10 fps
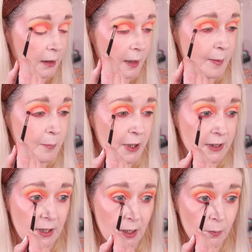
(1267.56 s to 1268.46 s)
I'm
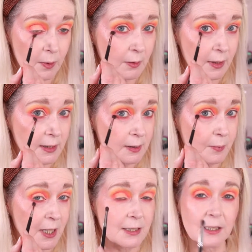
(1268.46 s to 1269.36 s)
impressed how well these are
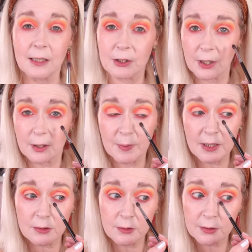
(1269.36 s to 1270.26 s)
blending, actually, because
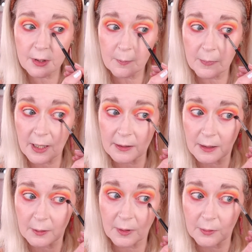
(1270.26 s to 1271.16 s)
pastels don't blend
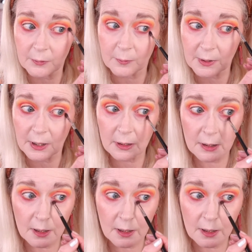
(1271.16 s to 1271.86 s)
that well normally.